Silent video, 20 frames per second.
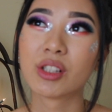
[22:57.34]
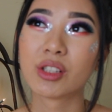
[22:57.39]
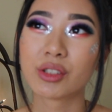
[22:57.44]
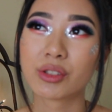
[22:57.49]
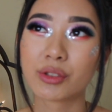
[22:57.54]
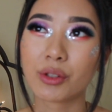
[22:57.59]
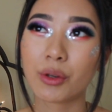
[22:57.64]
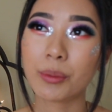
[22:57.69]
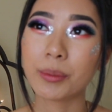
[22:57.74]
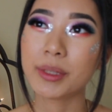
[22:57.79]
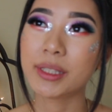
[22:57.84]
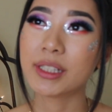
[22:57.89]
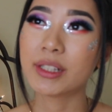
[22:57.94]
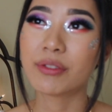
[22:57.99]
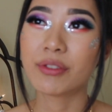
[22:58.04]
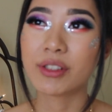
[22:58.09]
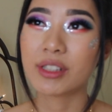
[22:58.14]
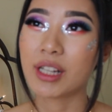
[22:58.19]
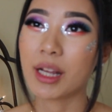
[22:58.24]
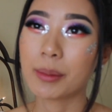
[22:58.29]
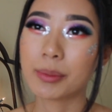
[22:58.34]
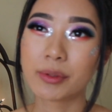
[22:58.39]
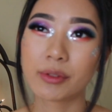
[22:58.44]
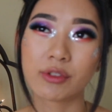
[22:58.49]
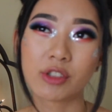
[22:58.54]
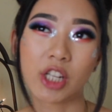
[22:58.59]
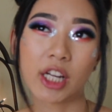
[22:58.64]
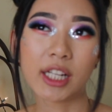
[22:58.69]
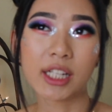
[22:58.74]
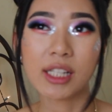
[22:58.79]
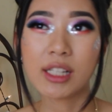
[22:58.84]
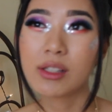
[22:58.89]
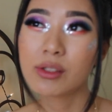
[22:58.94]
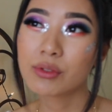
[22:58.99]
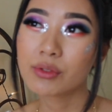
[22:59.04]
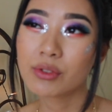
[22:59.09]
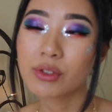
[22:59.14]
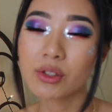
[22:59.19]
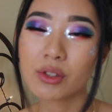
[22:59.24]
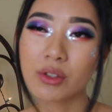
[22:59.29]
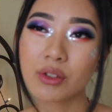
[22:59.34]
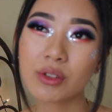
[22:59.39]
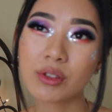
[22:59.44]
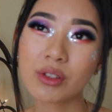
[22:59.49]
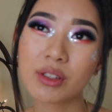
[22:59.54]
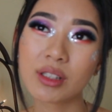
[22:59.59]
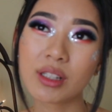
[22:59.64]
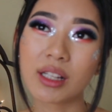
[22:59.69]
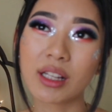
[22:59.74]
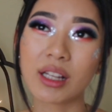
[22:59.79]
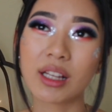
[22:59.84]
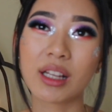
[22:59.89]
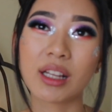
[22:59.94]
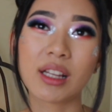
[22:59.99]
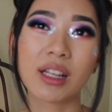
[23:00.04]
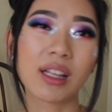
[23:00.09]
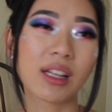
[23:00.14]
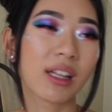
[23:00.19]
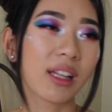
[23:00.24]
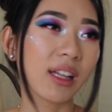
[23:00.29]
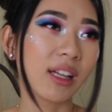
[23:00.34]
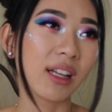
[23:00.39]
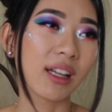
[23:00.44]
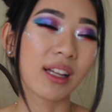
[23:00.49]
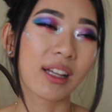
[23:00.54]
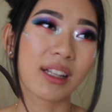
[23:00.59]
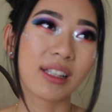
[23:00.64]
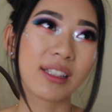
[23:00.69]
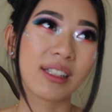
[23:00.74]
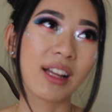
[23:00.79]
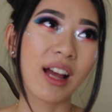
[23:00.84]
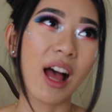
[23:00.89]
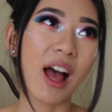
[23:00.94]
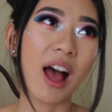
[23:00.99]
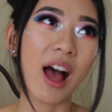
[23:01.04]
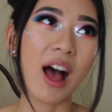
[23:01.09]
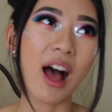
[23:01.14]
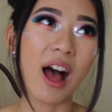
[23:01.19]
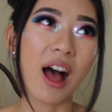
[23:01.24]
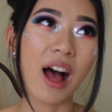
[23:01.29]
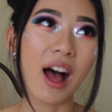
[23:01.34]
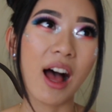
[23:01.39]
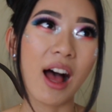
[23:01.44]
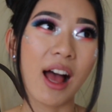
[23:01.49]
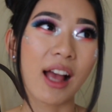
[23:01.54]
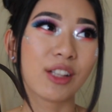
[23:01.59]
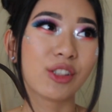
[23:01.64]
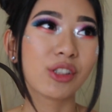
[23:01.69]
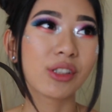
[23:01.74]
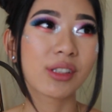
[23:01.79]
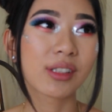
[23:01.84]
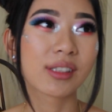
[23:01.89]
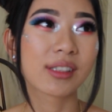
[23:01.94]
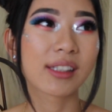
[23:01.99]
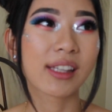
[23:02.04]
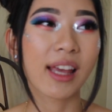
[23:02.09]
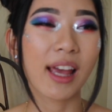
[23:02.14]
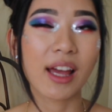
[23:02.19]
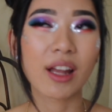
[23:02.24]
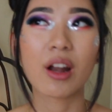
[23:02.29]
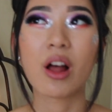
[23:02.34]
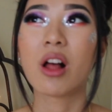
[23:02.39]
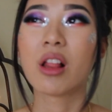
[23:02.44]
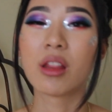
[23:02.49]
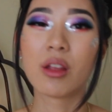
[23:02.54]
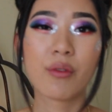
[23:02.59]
so many different types of Chinese food, and I just cannot